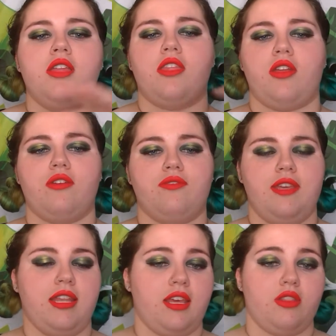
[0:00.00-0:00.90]
that are
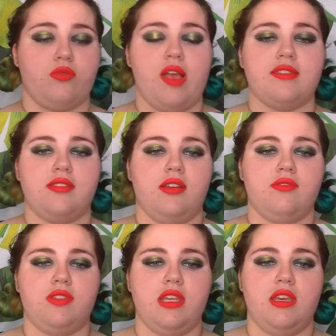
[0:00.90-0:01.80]
feeding the rest
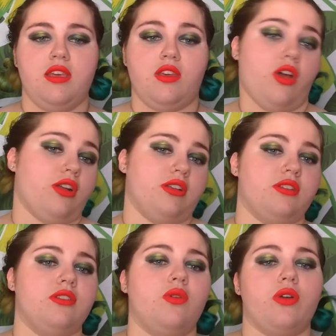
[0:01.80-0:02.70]
of the
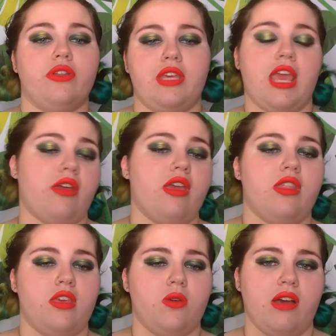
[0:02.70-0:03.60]
garden or the area
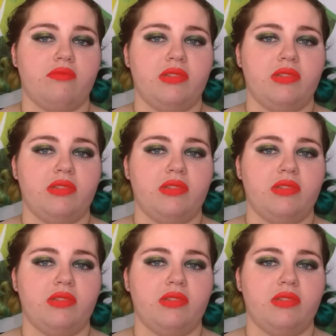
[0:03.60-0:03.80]
that you have